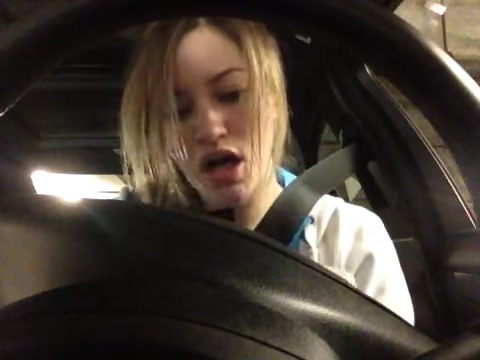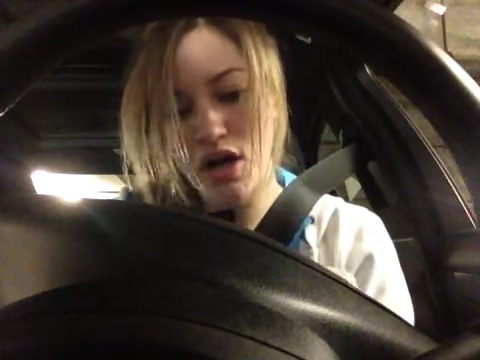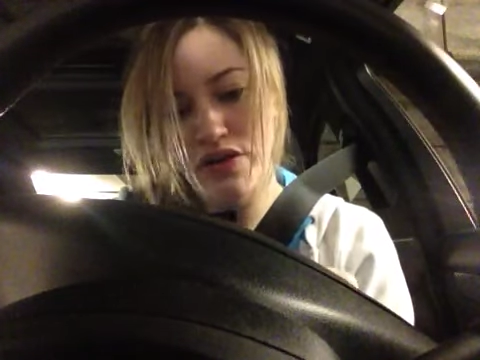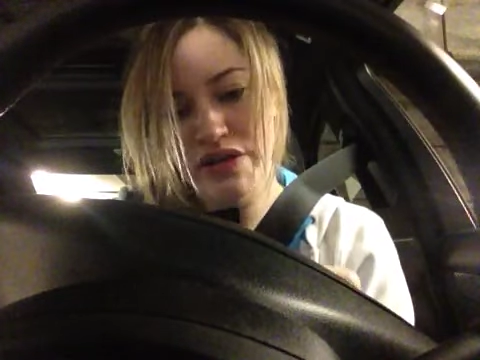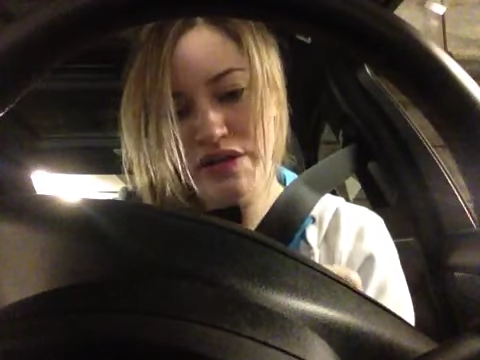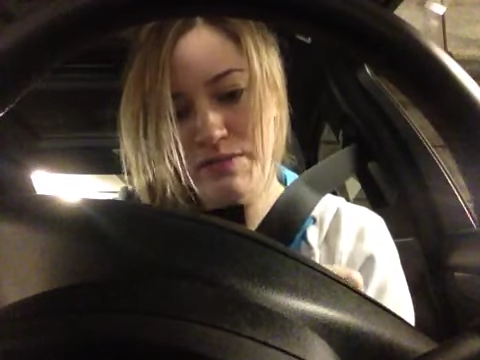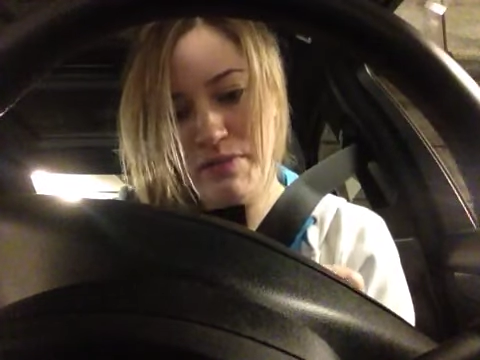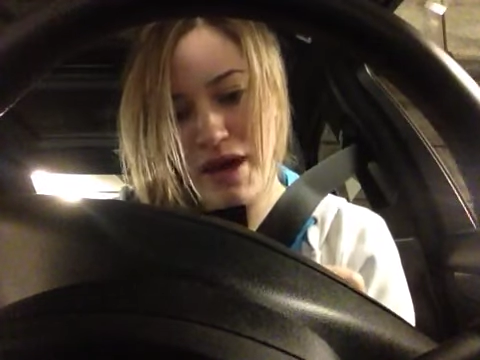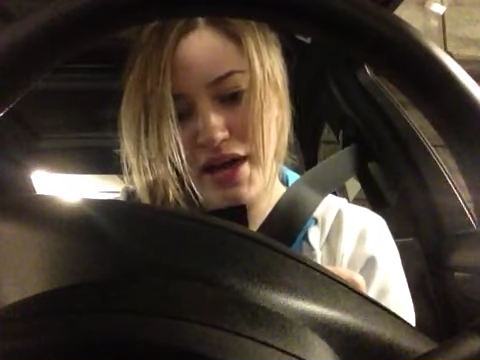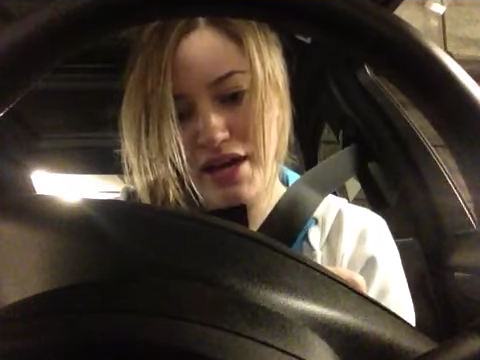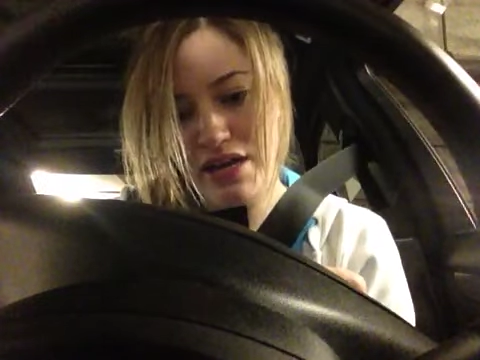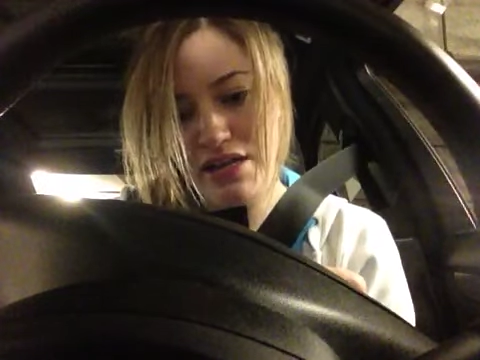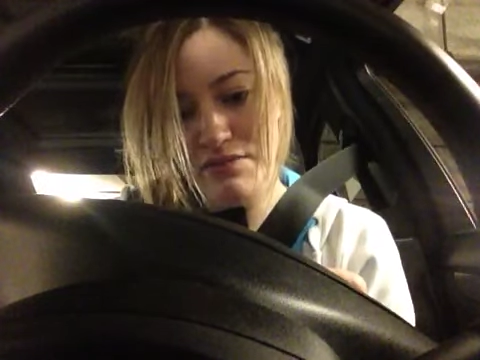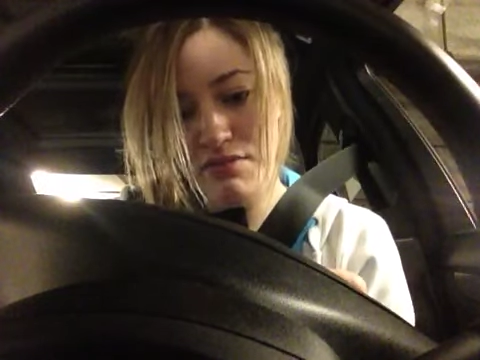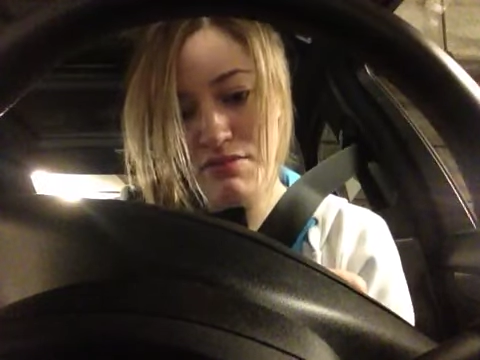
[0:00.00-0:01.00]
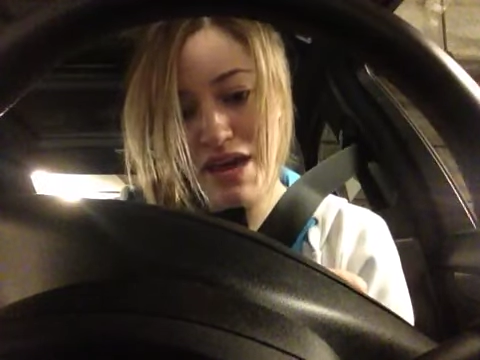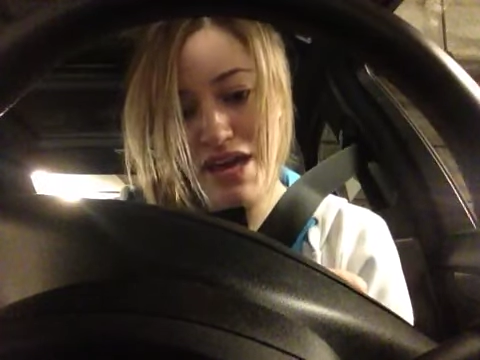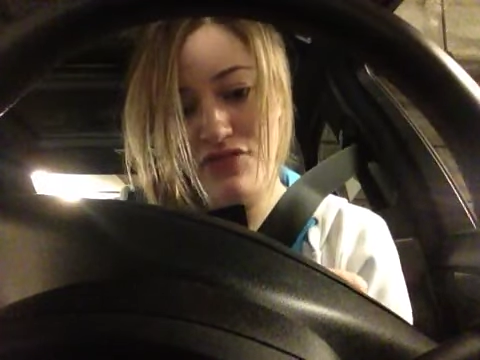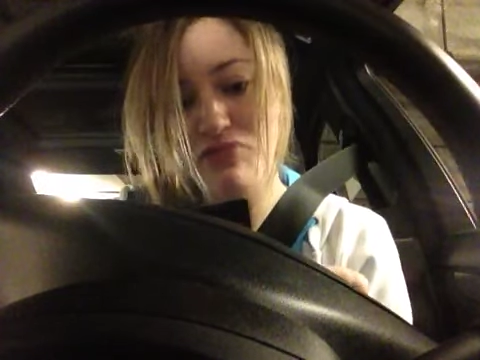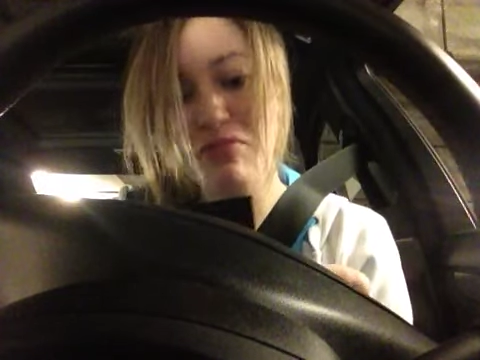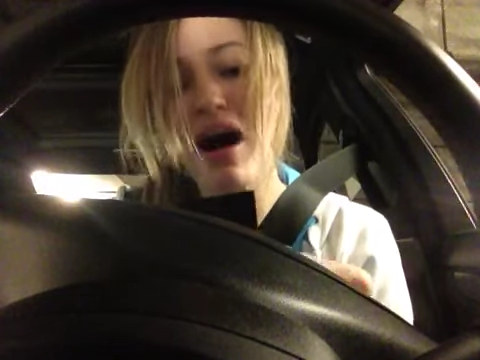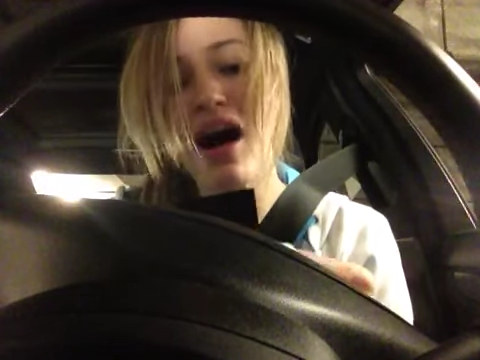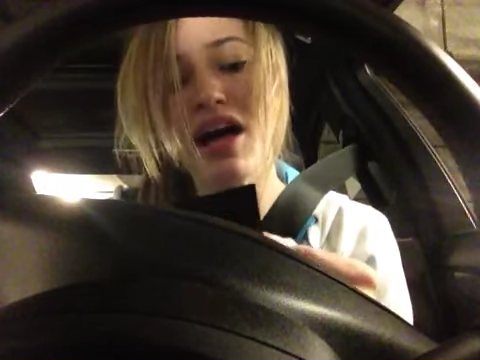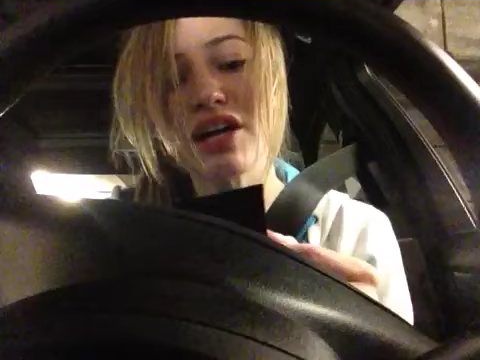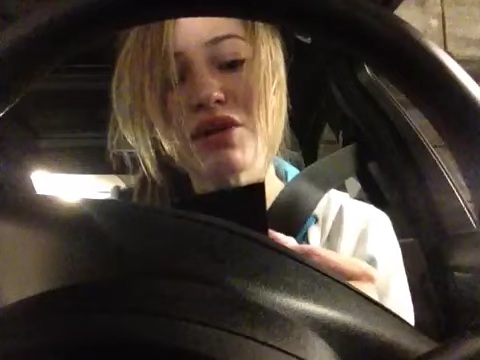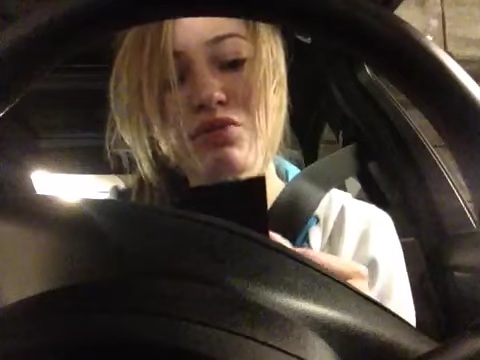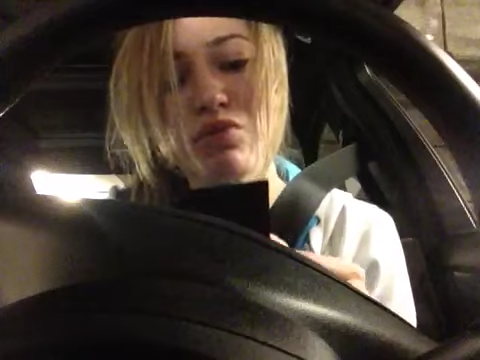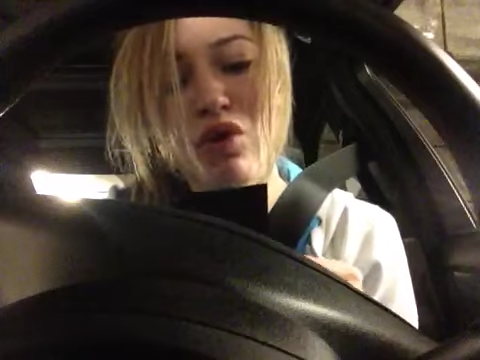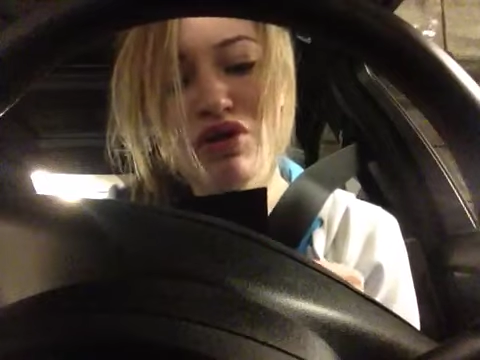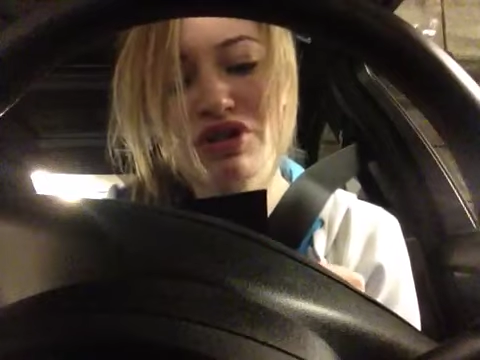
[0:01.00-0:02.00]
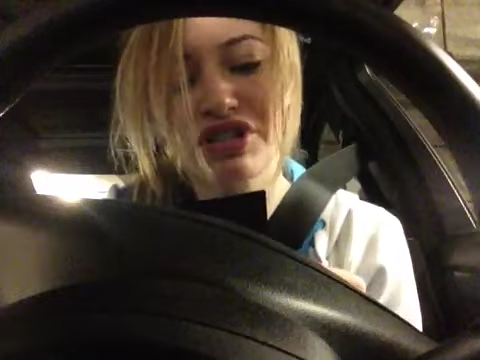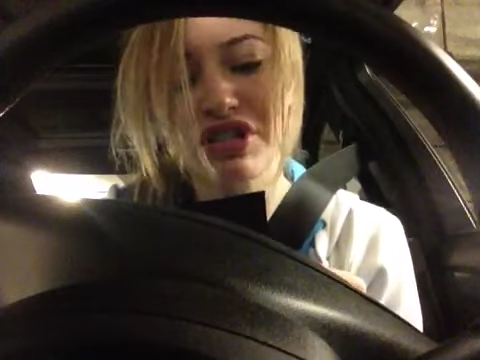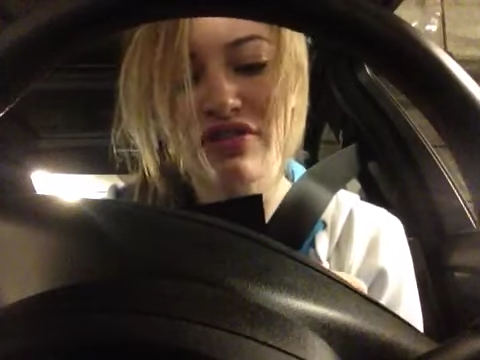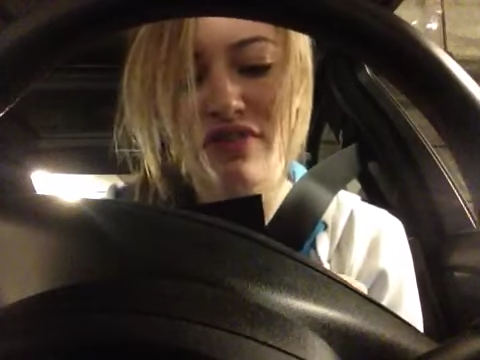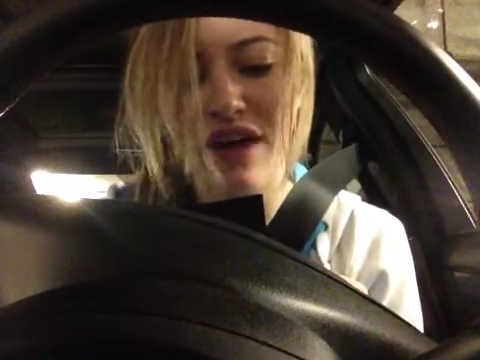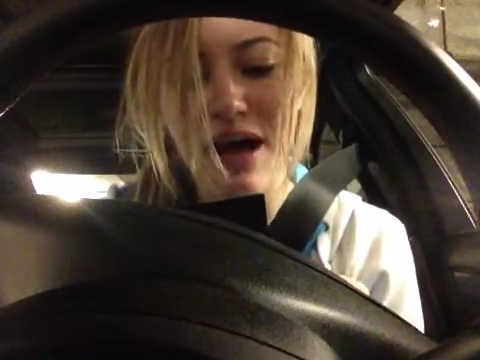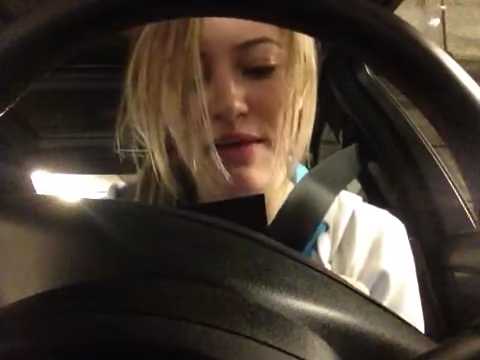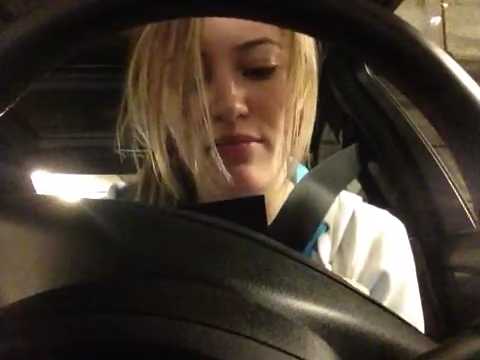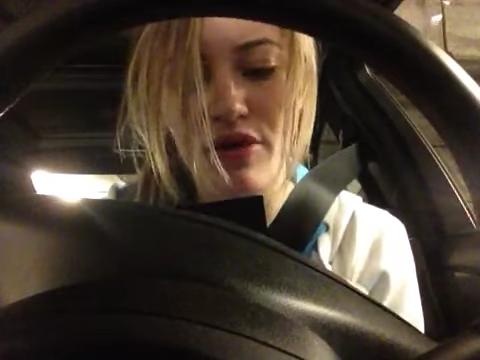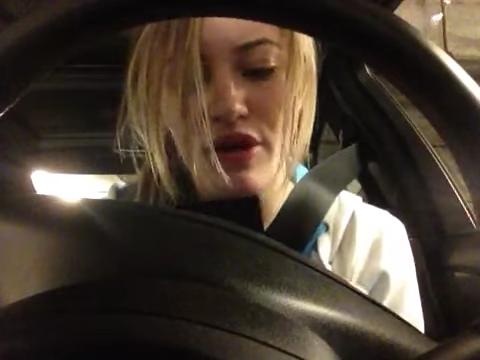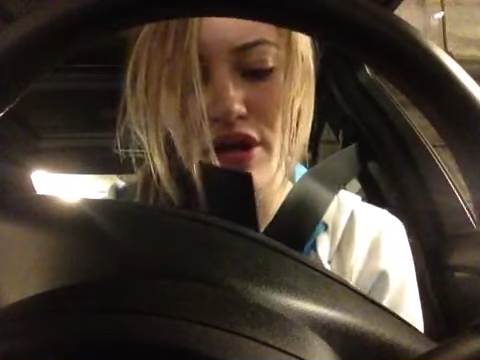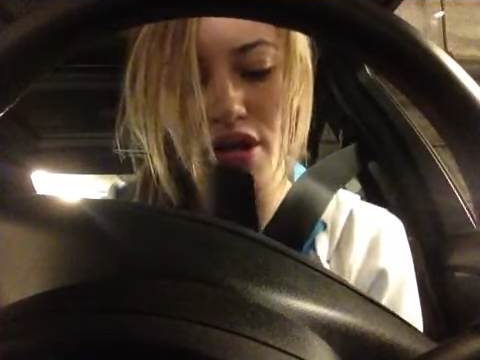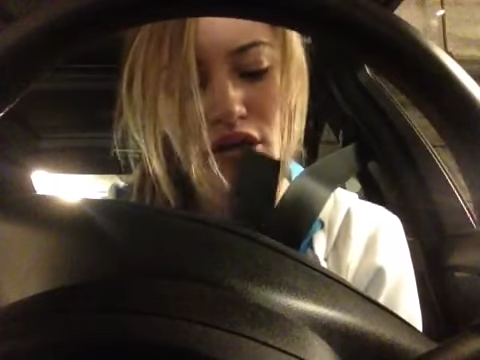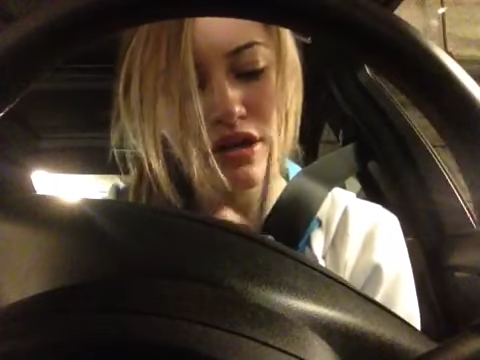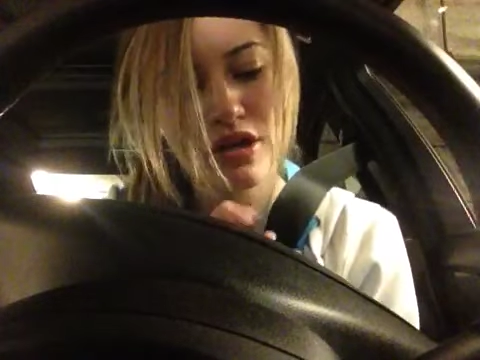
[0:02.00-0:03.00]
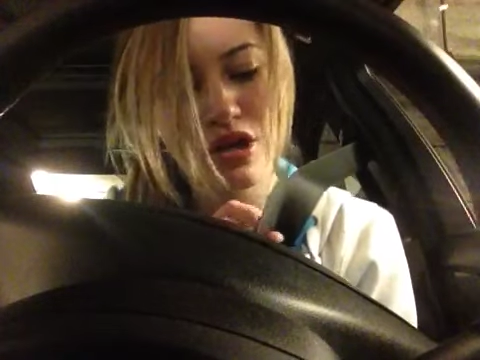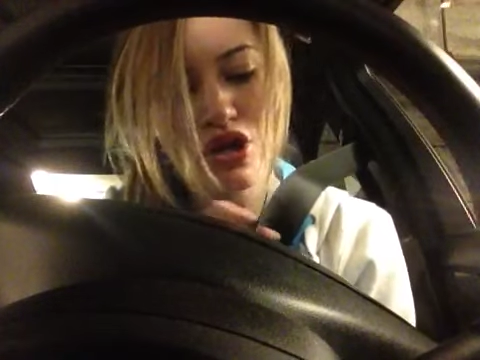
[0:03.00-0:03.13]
this bag has been made from high quality fabric.